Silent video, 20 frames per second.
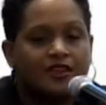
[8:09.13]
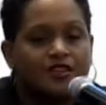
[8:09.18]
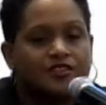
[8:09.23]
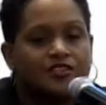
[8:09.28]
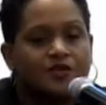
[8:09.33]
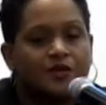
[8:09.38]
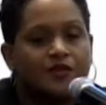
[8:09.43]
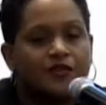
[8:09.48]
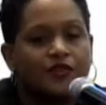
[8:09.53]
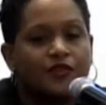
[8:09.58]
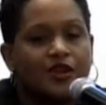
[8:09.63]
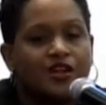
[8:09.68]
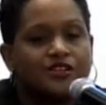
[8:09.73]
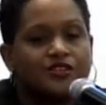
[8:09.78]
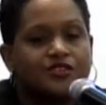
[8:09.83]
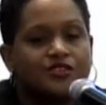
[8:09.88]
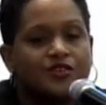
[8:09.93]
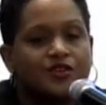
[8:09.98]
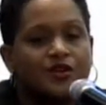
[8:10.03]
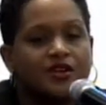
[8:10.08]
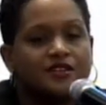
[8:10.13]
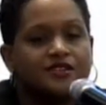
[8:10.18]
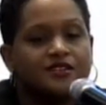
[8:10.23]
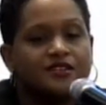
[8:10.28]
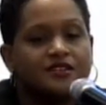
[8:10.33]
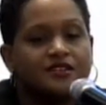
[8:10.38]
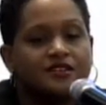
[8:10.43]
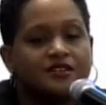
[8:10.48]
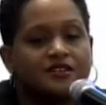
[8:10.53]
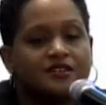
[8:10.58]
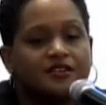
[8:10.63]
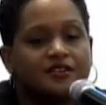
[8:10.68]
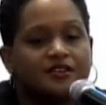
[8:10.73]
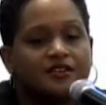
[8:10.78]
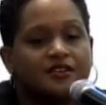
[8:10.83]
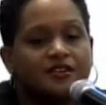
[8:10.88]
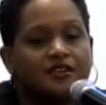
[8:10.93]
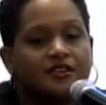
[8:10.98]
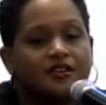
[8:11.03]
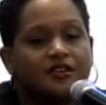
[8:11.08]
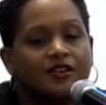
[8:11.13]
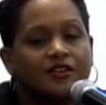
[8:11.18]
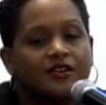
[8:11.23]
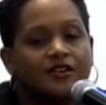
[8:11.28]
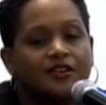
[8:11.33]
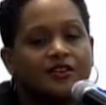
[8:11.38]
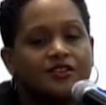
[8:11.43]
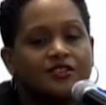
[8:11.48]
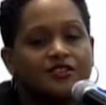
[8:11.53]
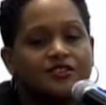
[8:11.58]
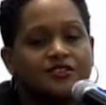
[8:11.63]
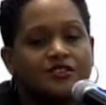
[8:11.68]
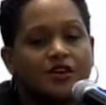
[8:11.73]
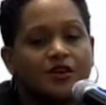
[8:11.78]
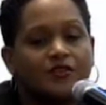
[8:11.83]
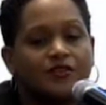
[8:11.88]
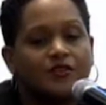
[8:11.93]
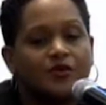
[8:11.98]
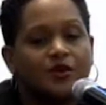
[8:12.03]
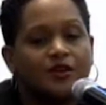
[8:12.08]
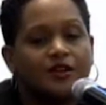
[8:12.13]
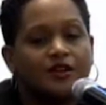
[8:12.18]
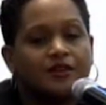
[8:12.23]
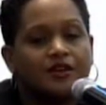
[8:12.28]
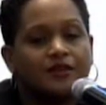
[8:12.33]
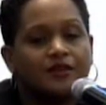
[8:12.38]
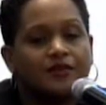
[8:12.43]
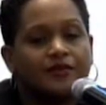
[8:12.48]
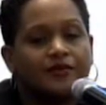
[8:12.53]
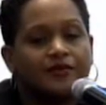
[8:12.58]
So before I just go into the software,